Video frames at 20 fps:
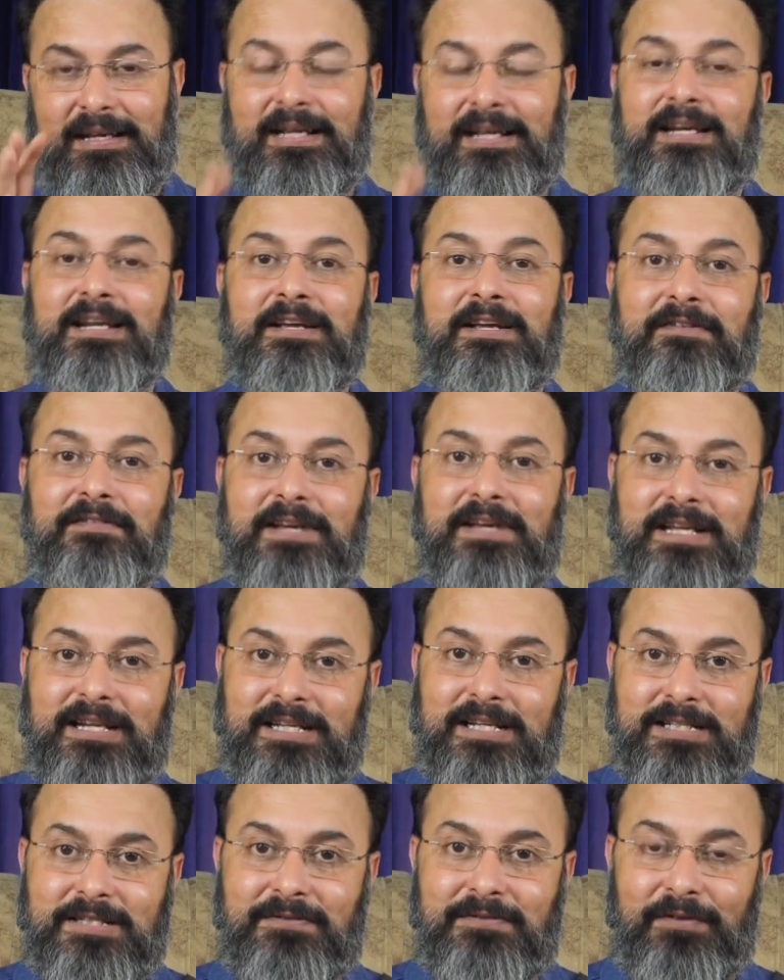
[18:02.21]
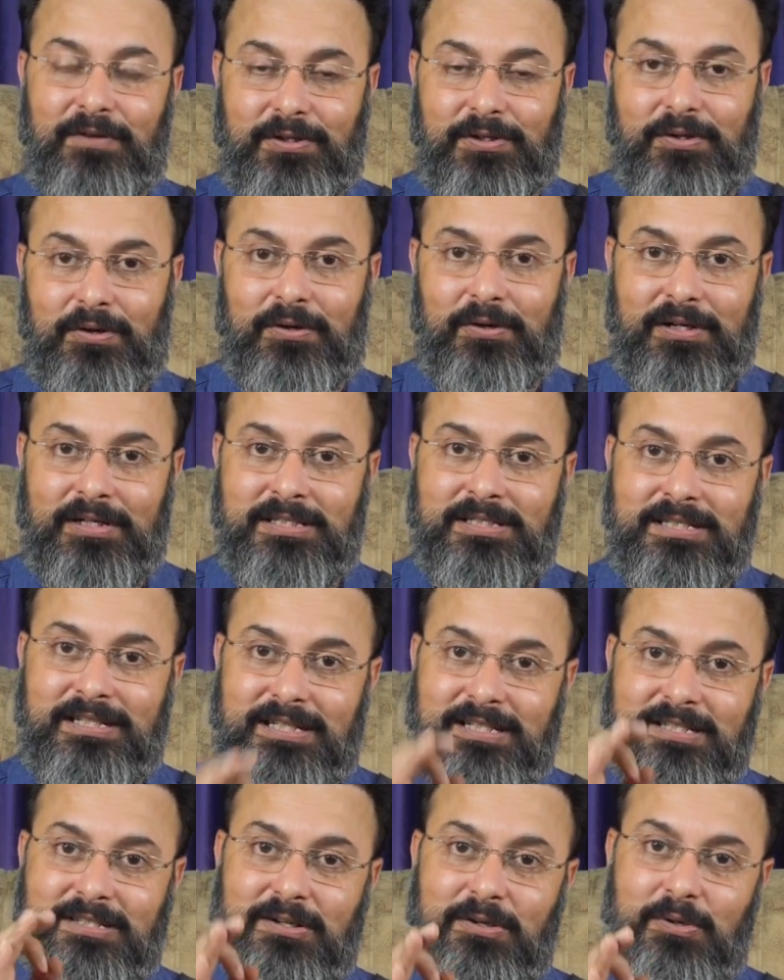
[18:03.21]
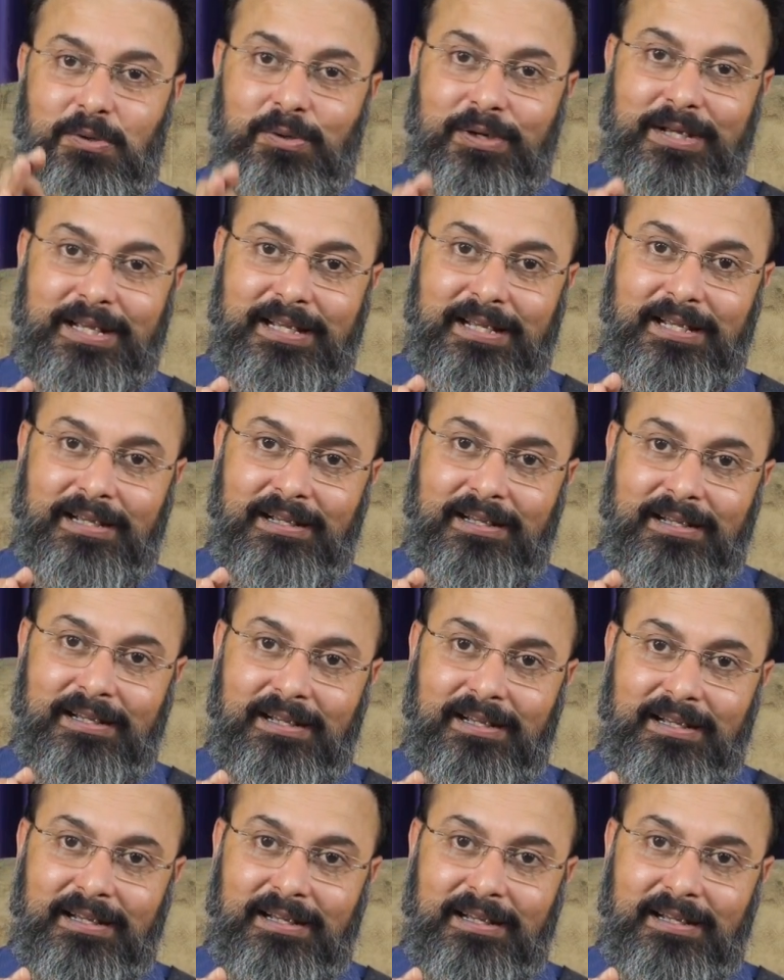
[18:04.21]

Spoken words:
in Aquarius for Taurus is looking